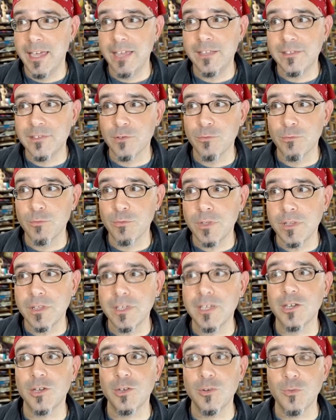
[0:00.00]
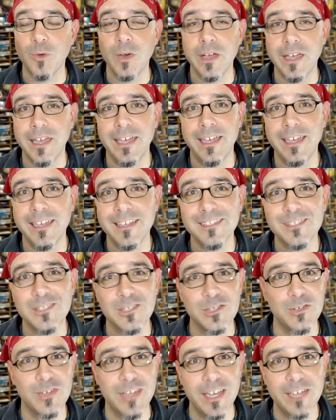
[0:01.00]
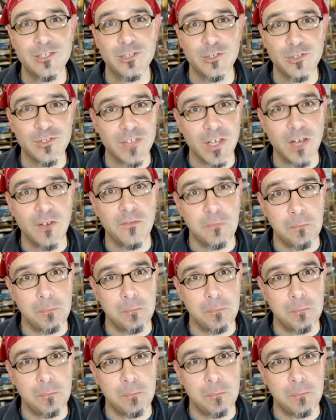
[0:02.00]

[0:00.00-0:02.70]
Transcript: it's a really good way to get yourself